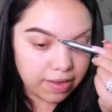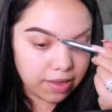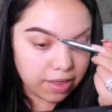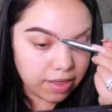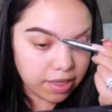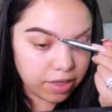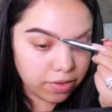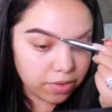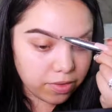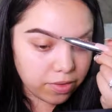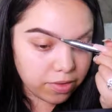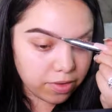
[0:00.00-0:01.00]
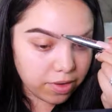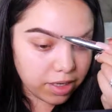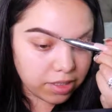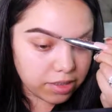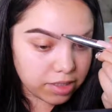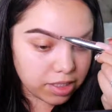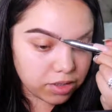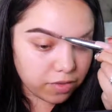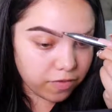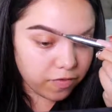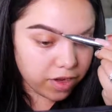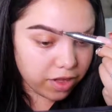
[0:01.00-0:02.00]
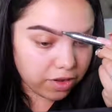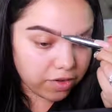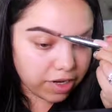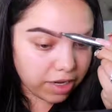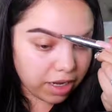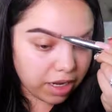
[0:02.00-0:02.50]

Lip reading: And then the inner corner, I just like to feather it